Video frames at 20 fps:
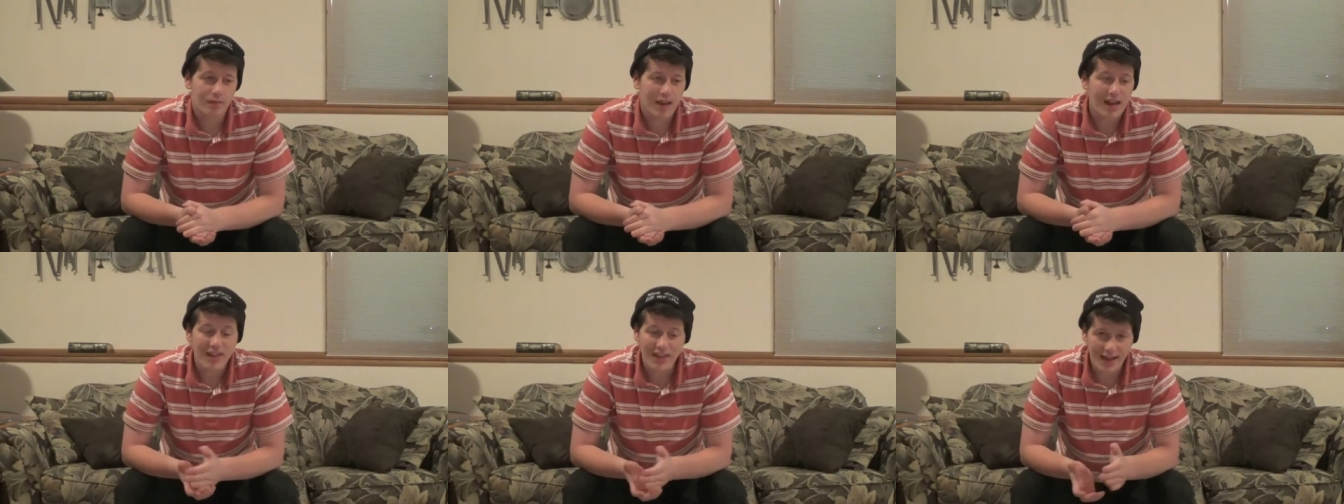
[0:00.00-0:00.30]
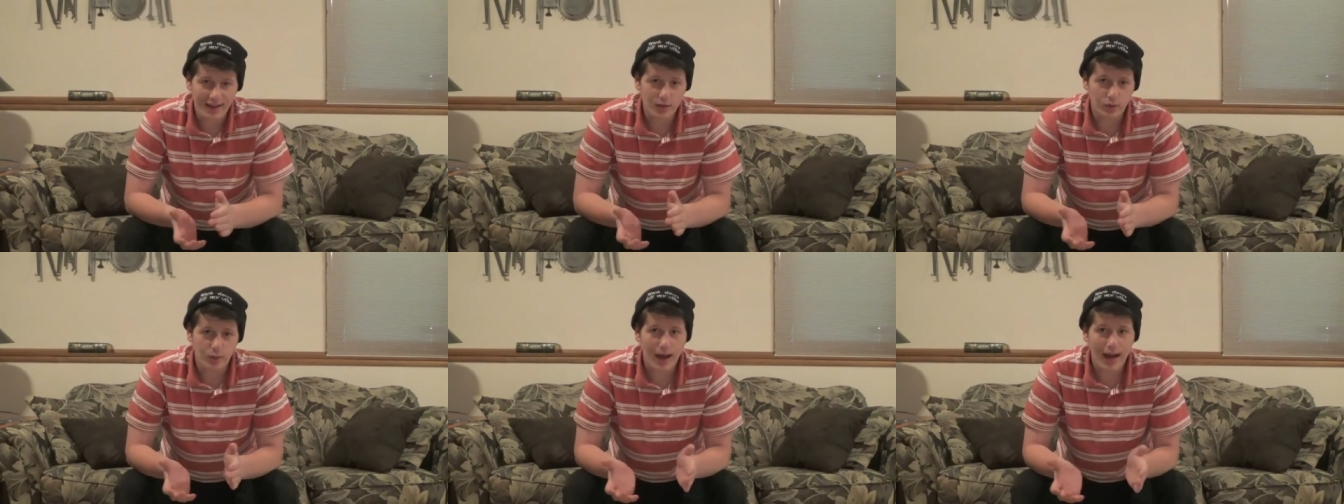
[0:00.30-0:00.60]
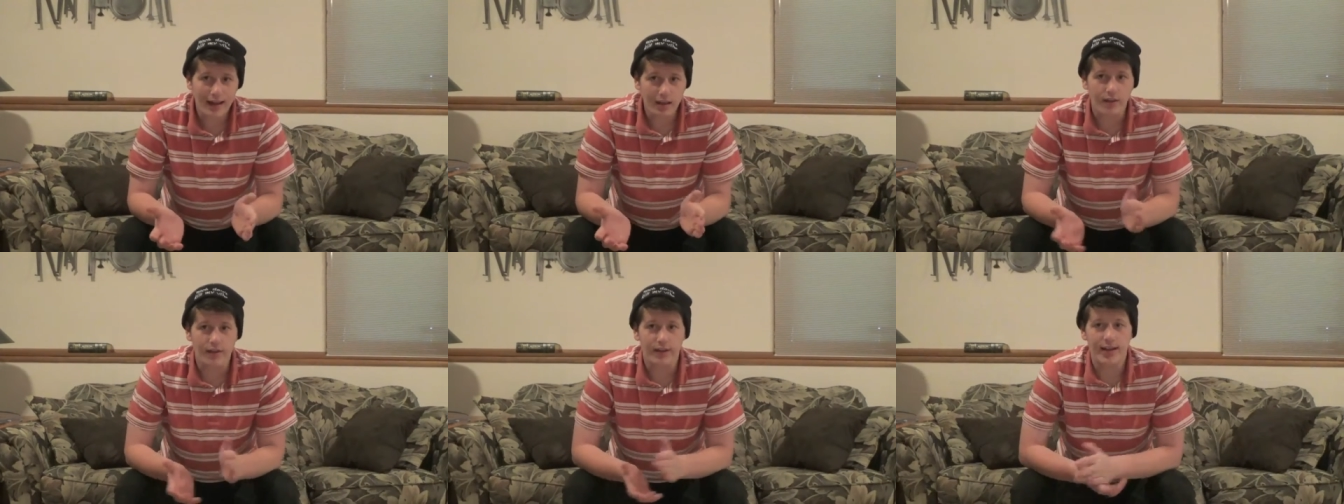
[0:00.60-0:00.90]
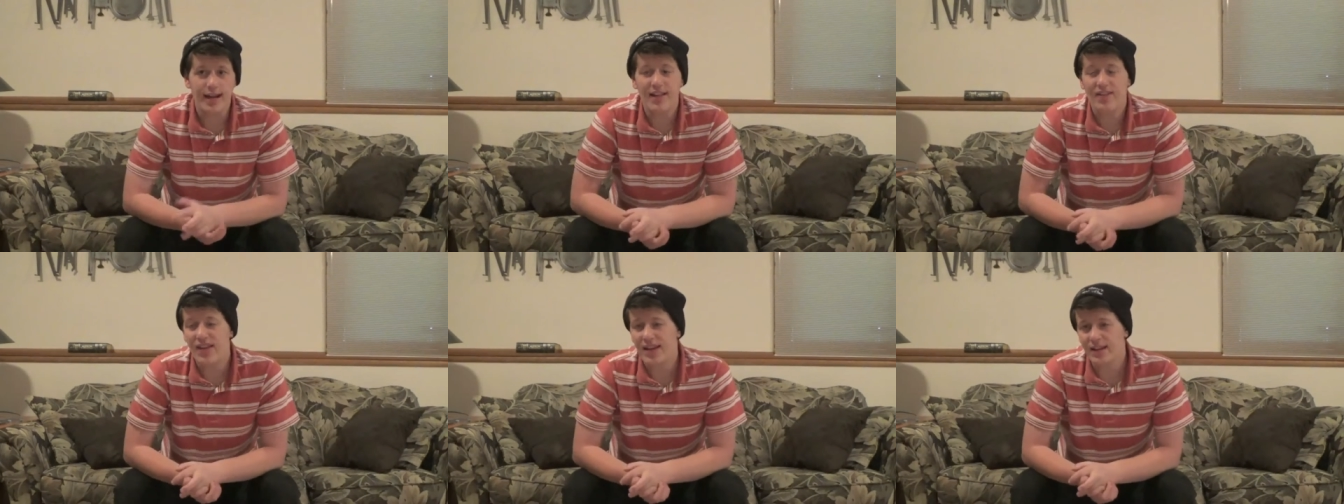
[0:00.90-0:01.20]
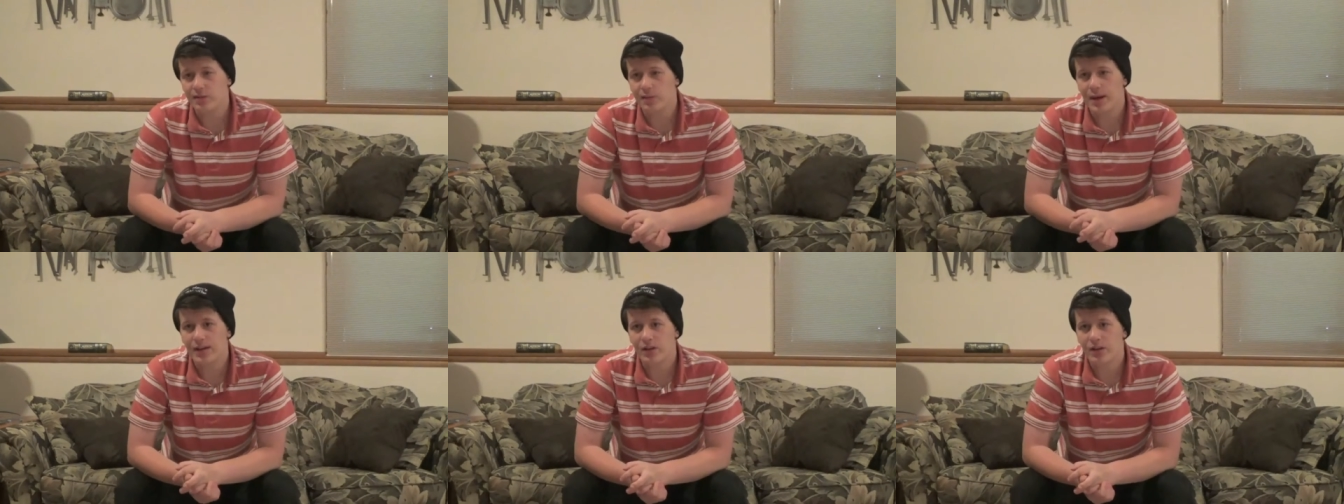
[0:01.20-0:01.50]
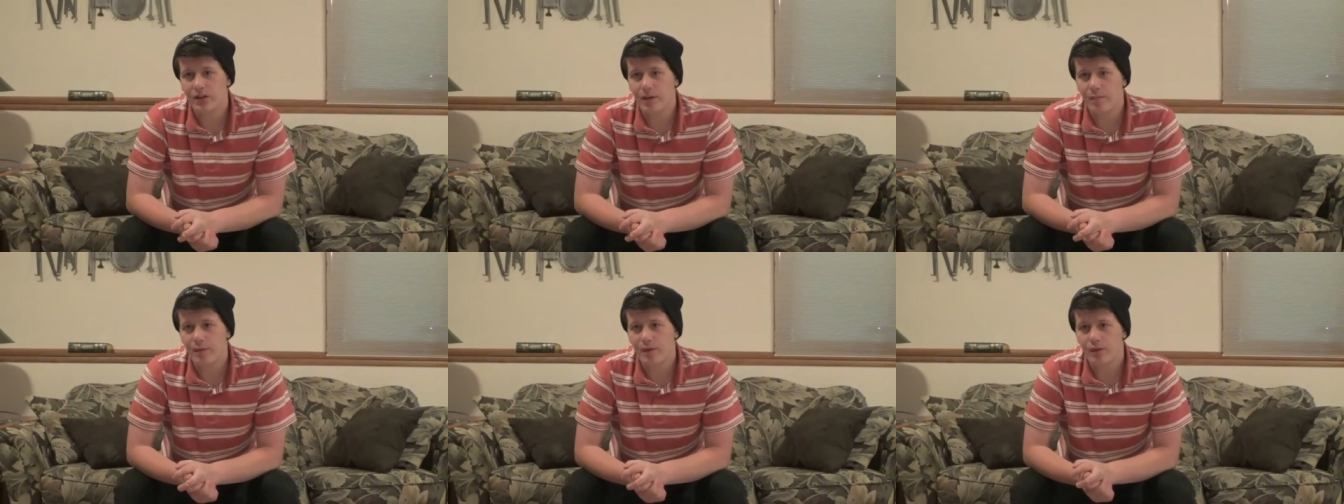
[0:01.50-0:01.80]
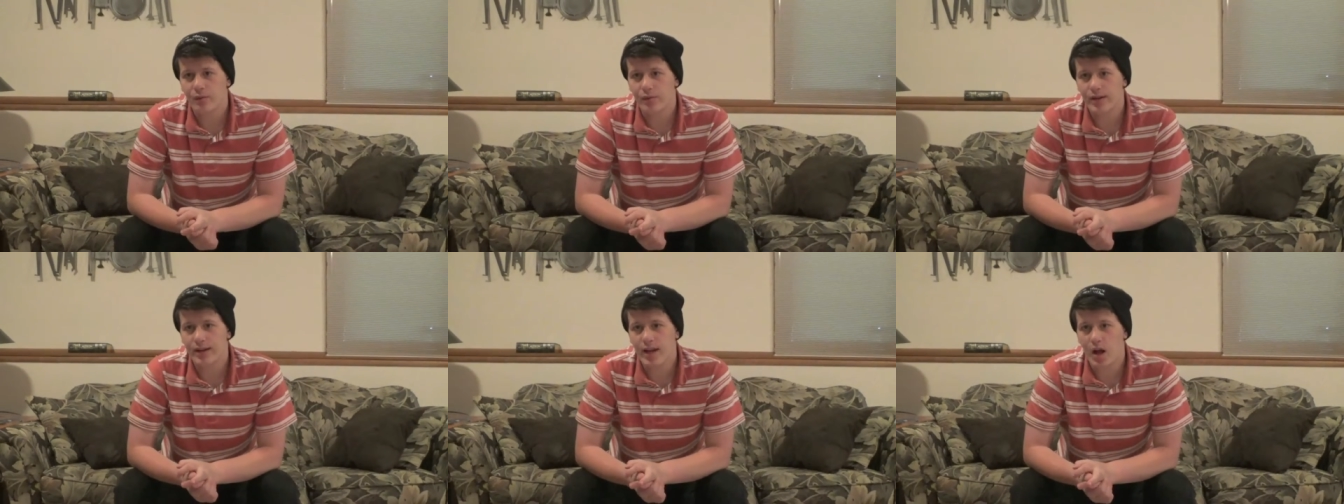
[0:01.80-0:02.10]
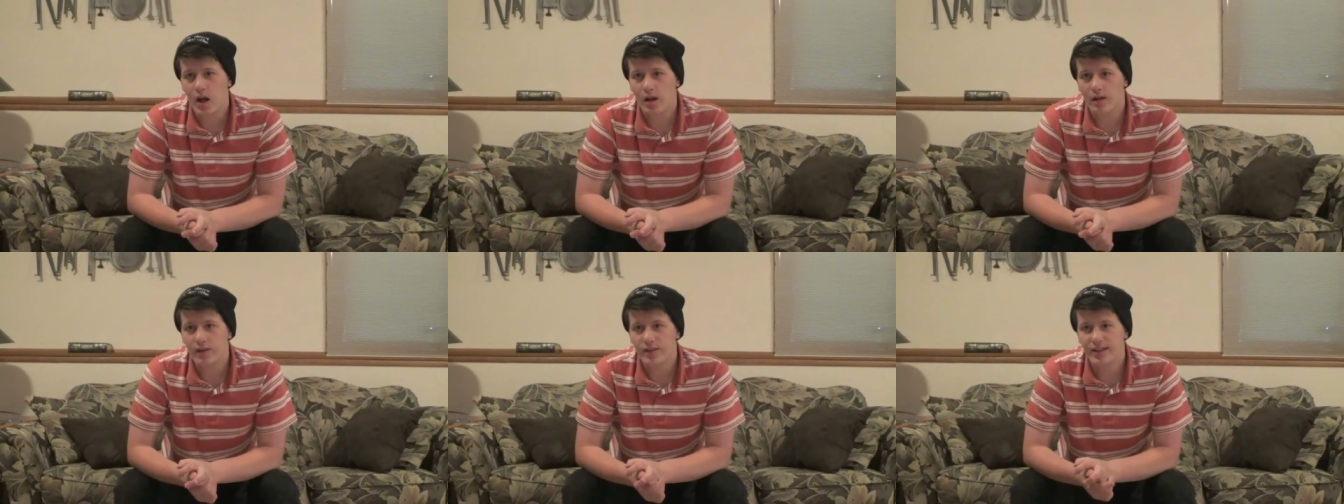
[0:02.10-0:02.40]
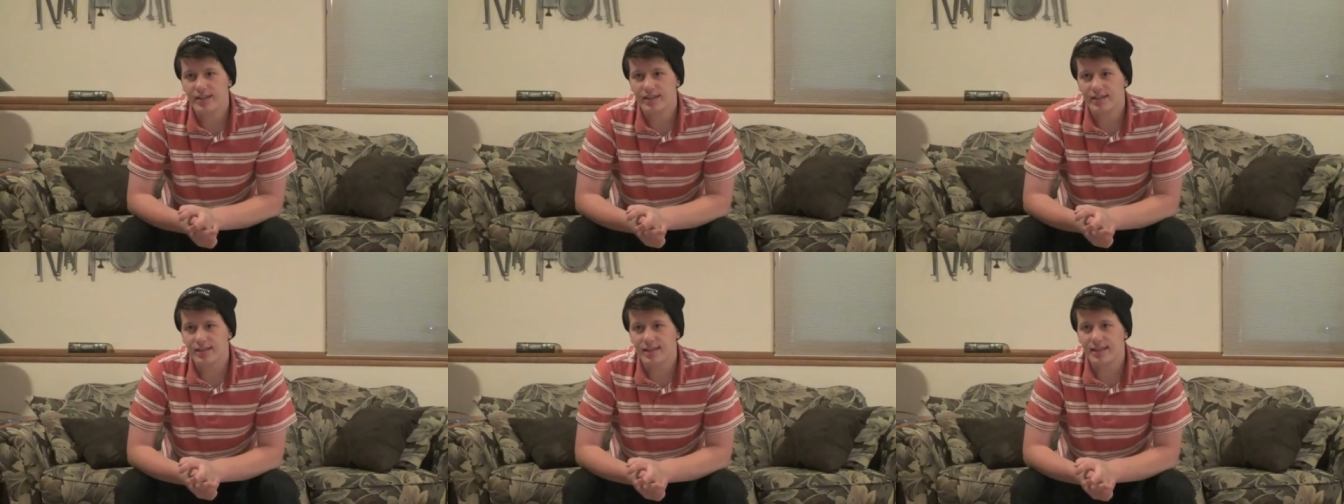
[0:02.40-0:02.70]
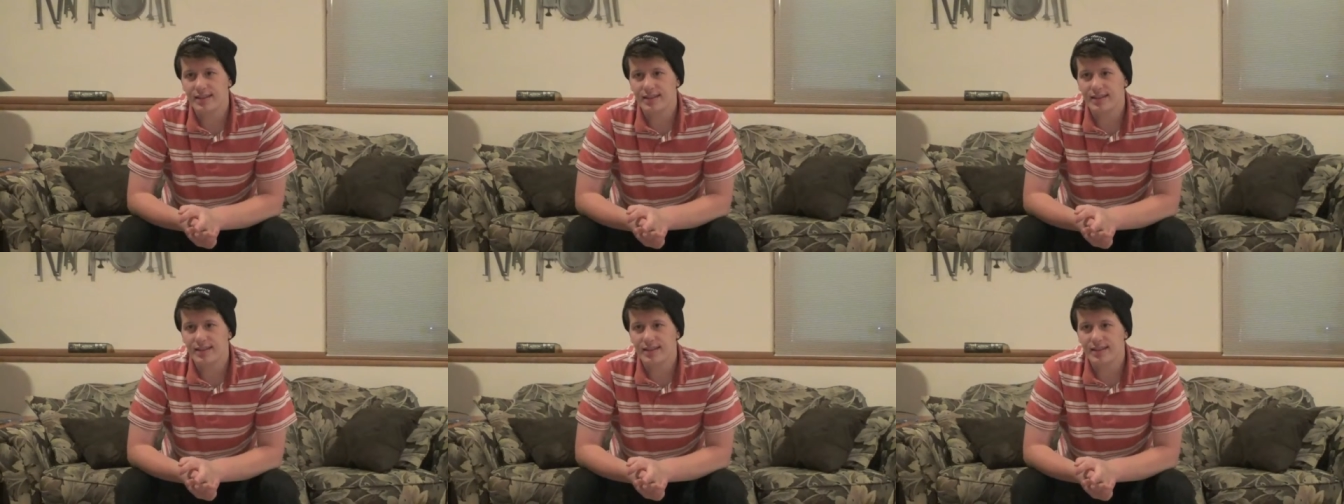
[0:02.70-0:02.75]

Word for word: And that's why I love it, and that's why they're number 3 on this